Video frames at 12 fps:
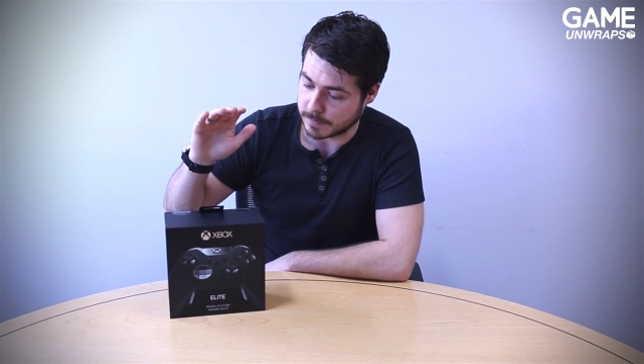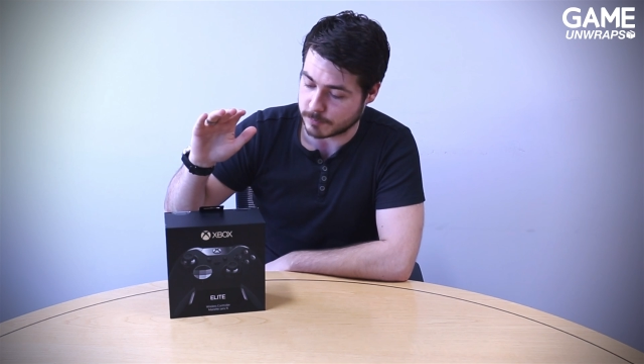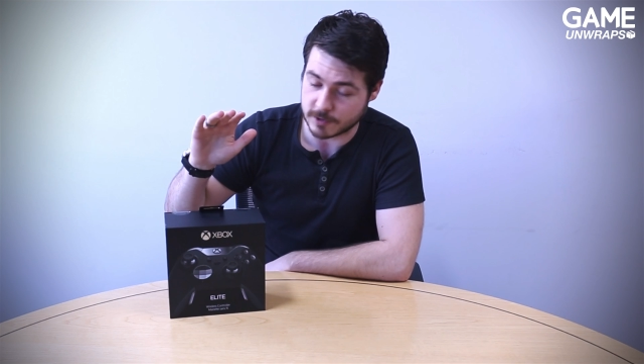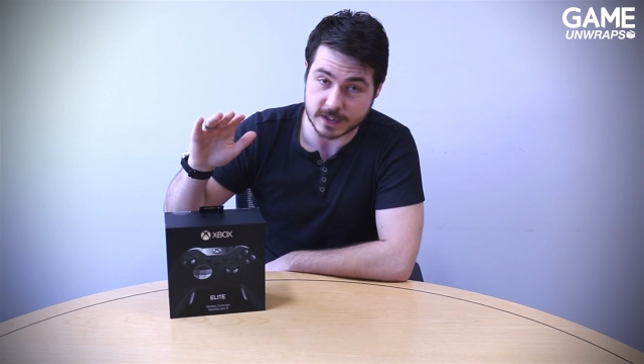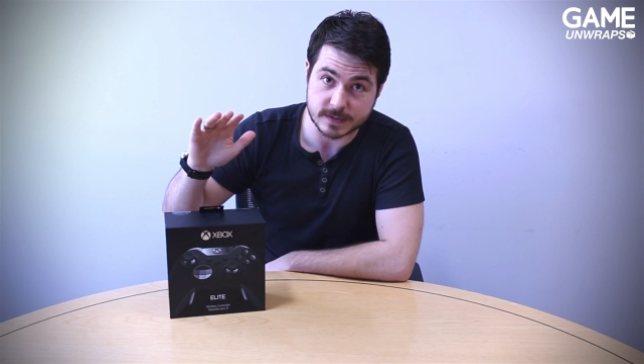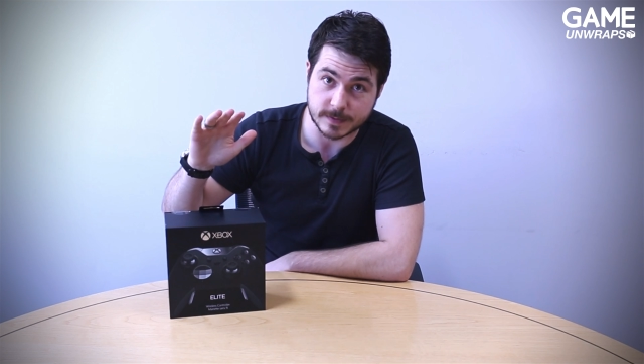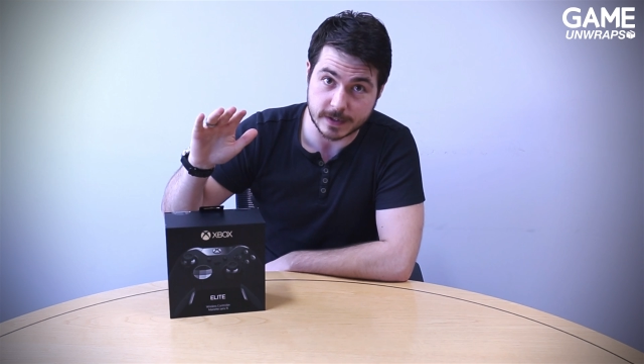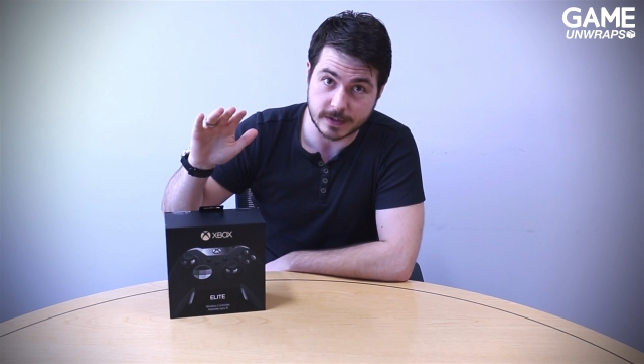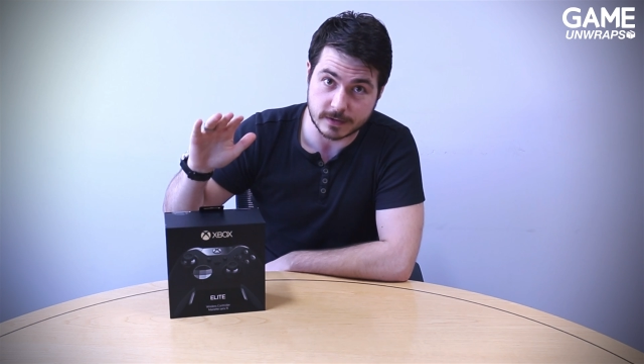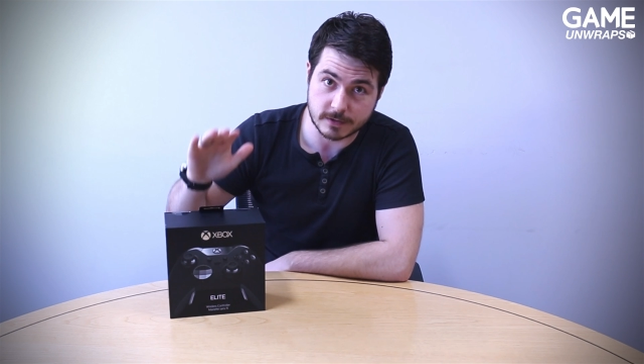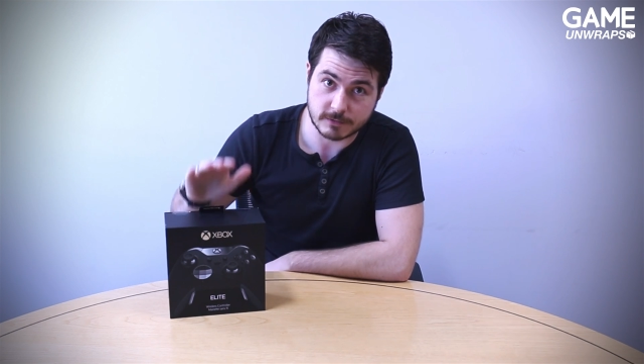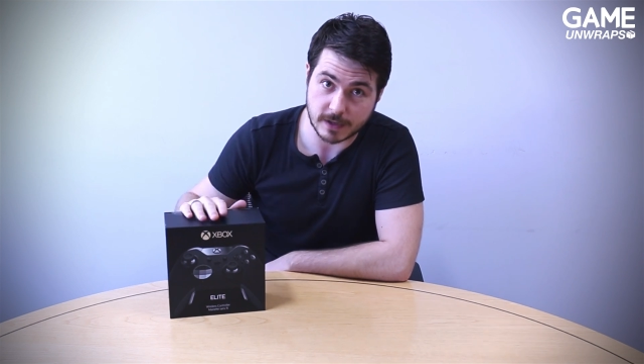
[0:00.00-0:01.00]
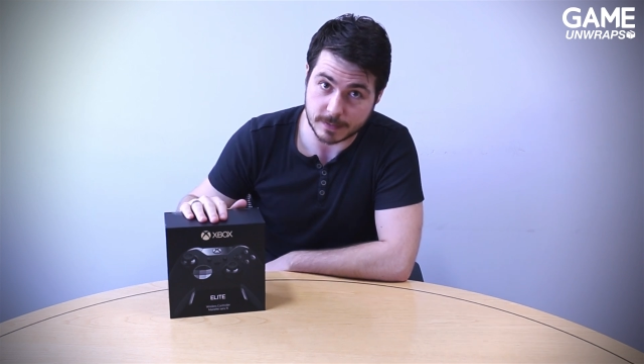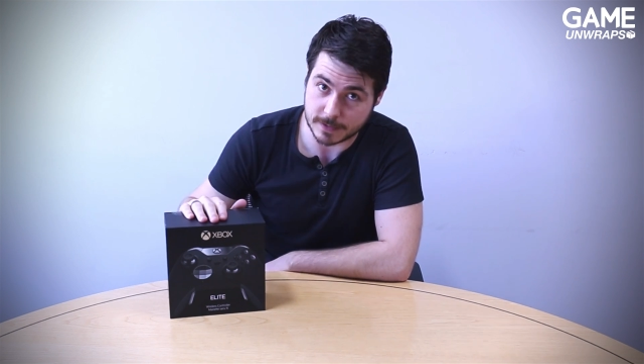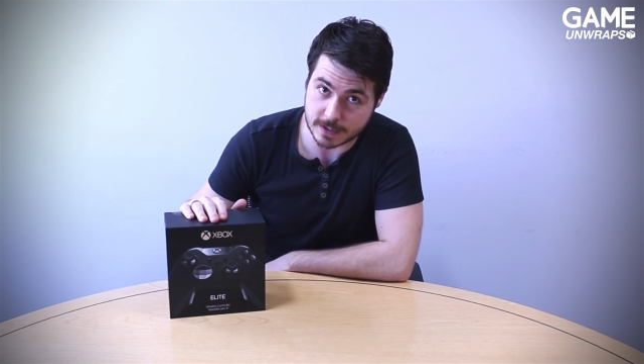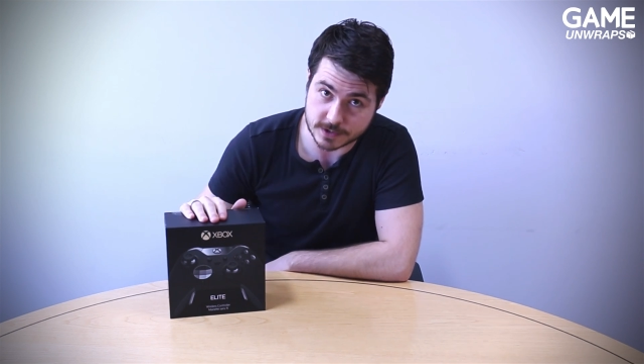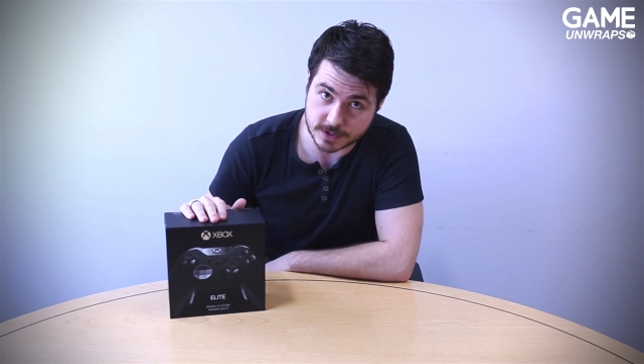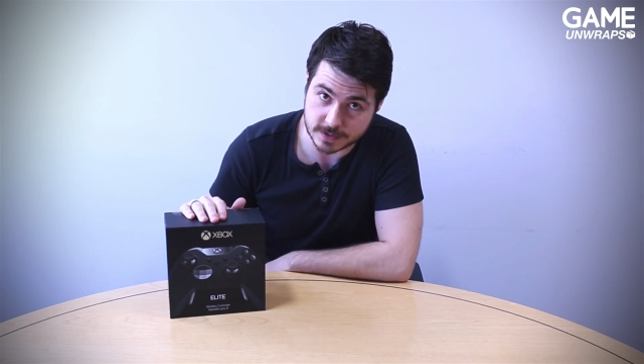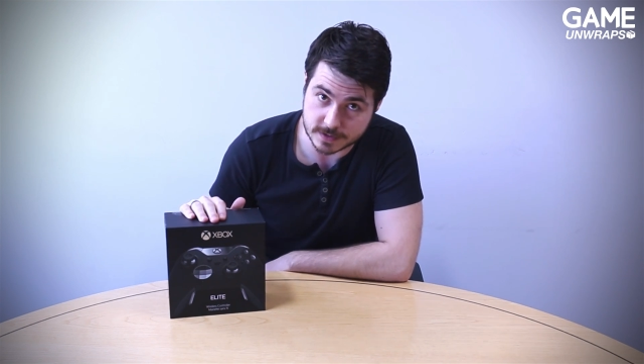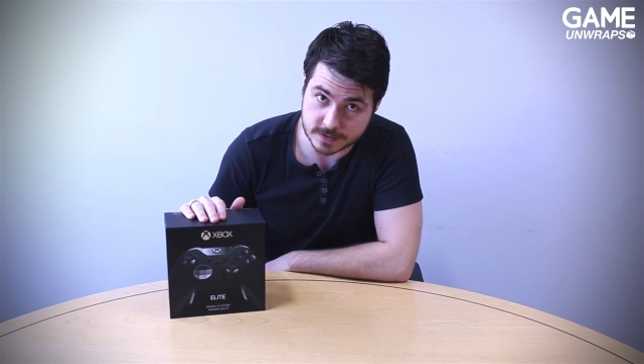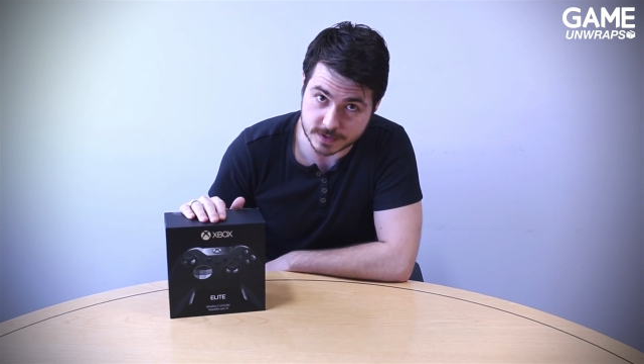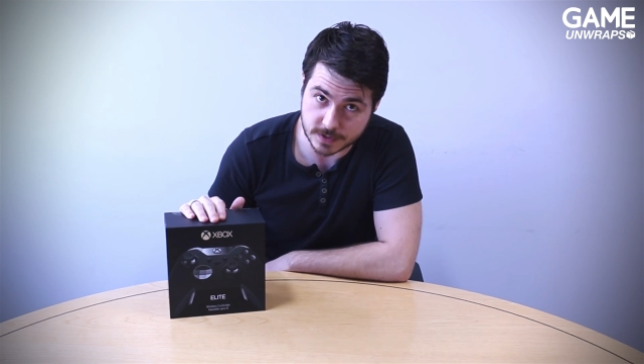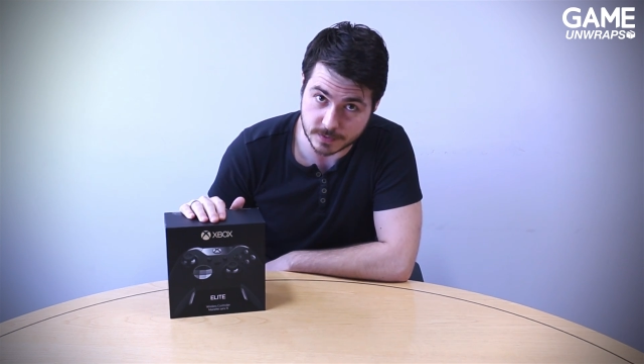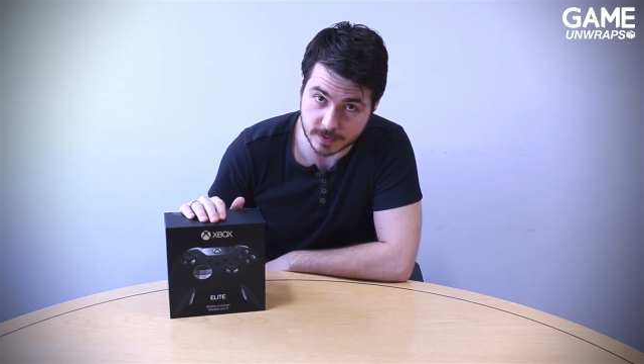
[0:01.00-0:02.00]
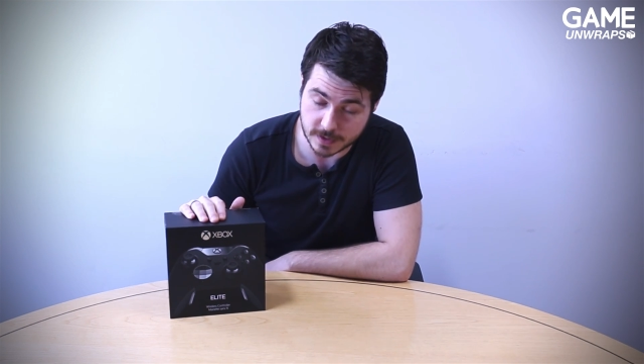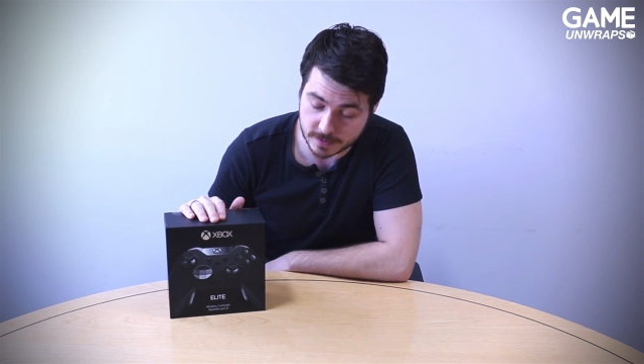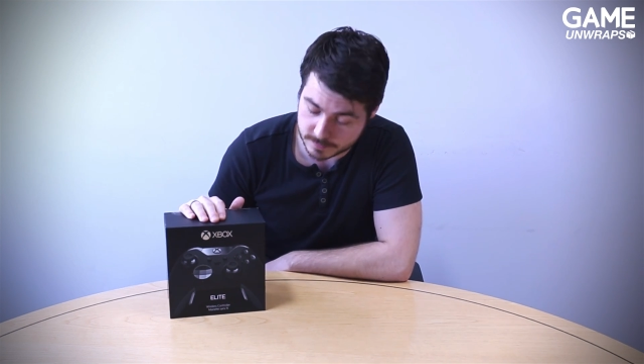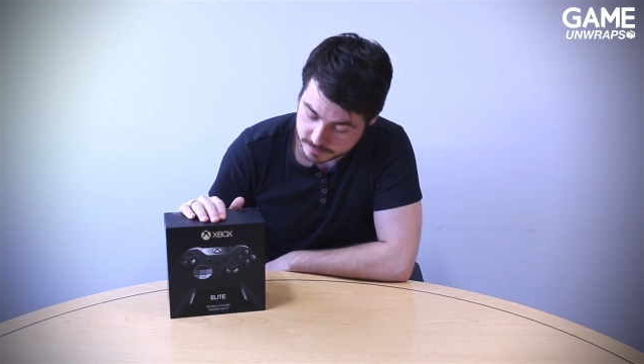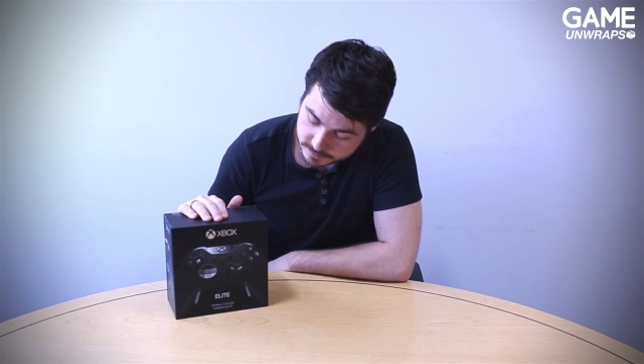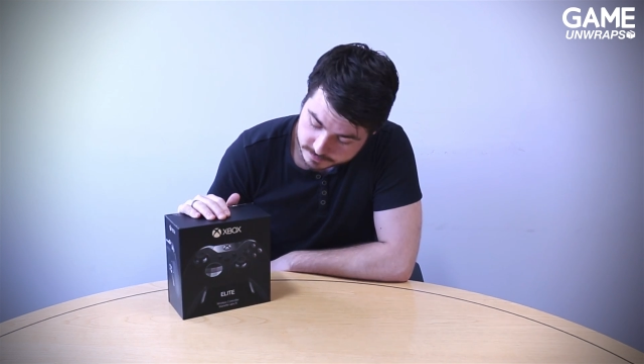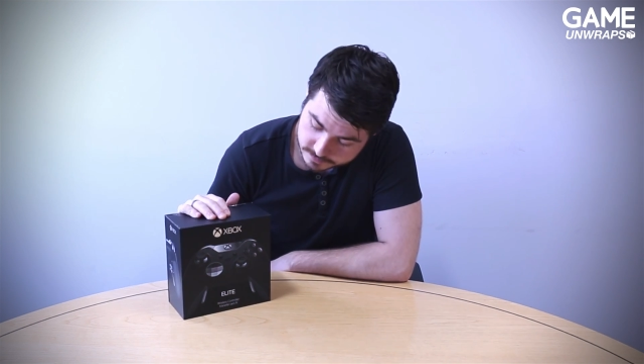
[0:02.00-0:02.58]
it brings me great pleasure to